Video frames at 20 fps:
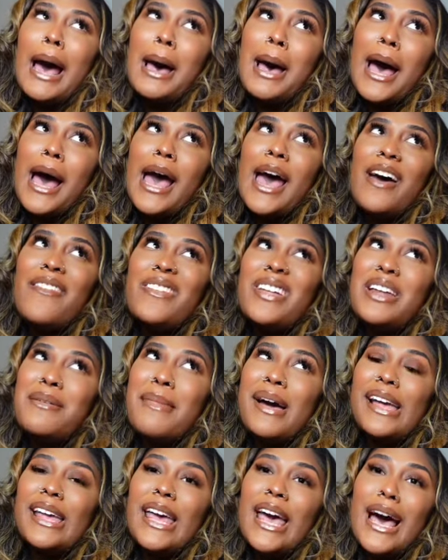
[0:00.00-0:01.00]
have it in
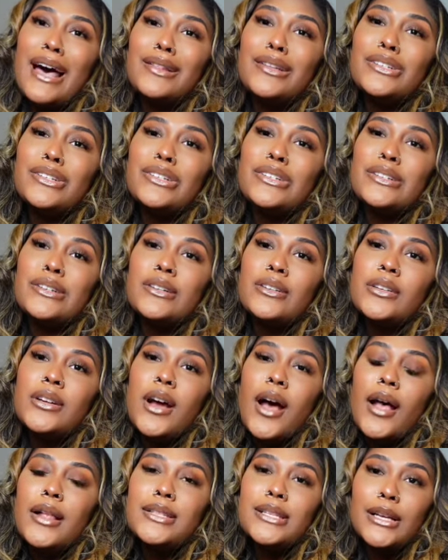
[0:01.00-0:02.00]
my calendar
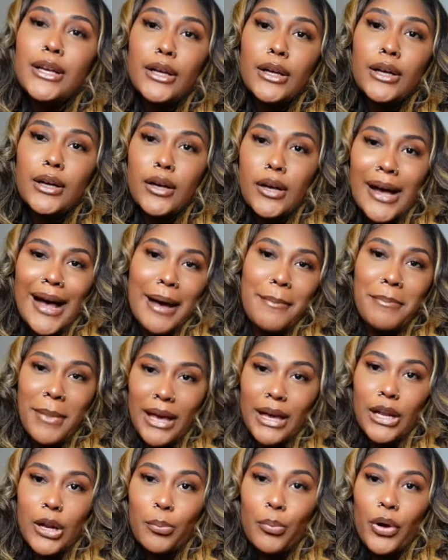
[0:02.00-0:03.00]
to
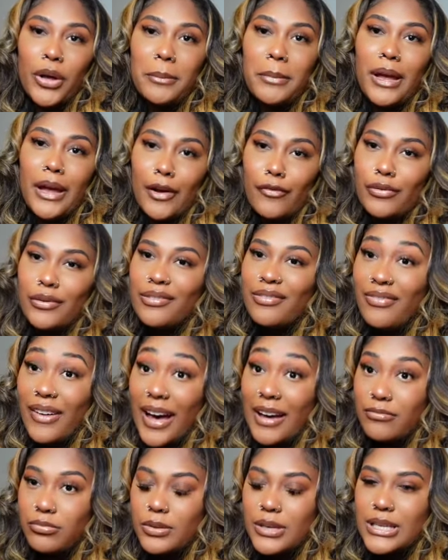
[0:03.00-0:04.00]
make an appointment every
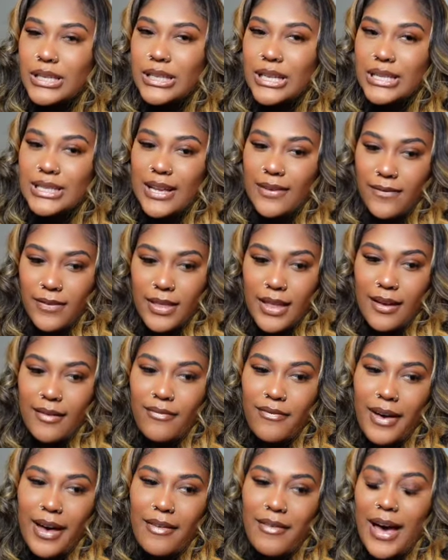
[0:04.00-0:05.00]
5 weeks, because I feel
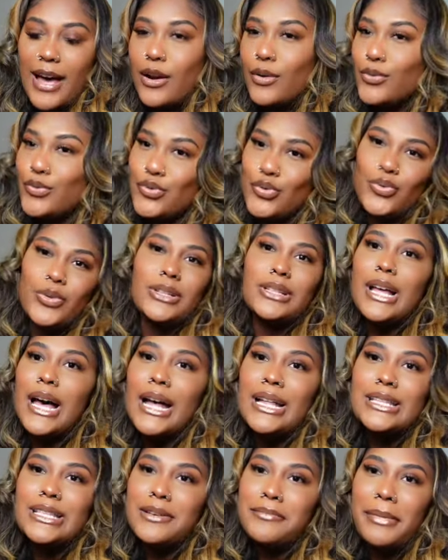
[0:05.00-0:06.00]
like I don't do a
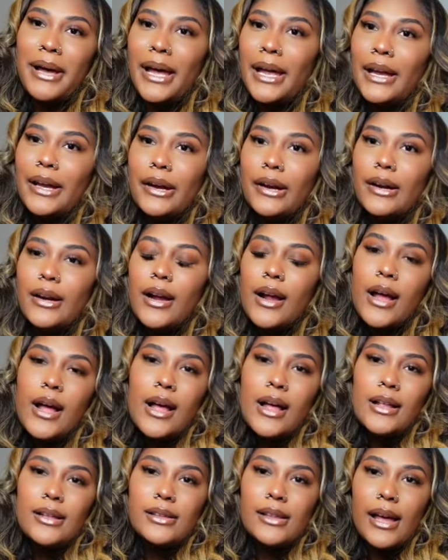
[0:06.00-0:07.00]
lot to my hair.
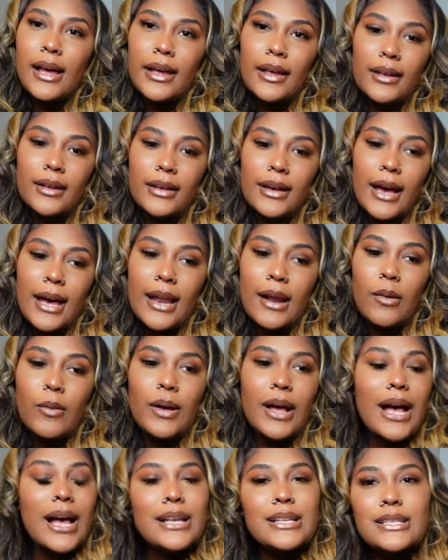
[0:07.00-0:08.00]
Like, I don't
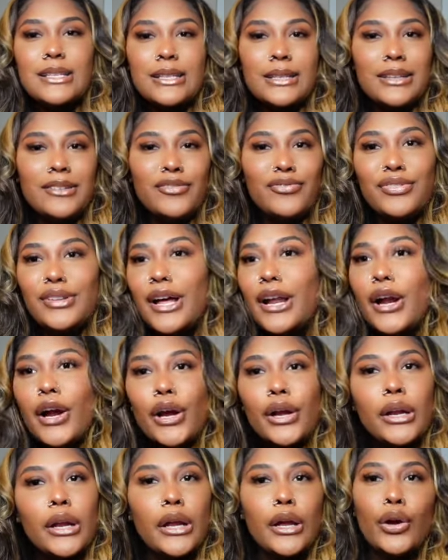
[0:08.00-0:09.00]
constantly flat
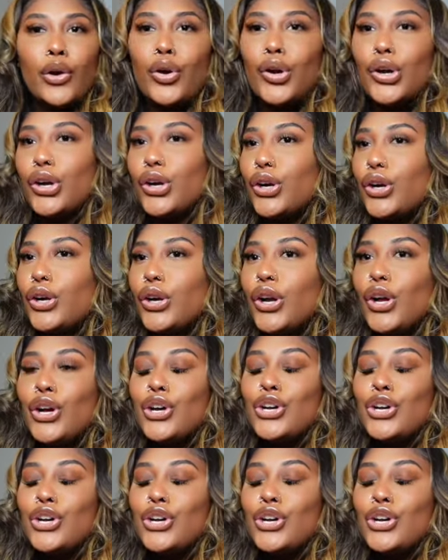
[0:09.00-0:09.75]
iron it or